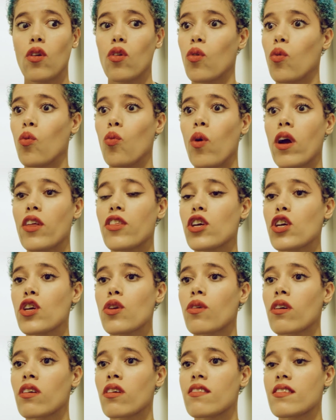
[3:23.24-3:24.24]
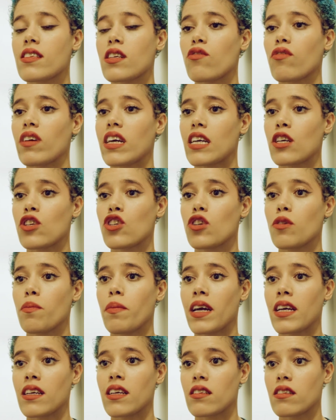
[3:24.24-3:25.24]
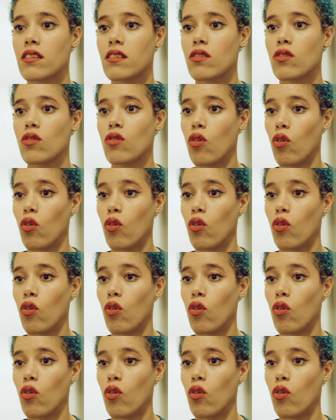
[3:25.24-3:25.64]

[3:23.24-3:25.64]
whether you consider it issue-based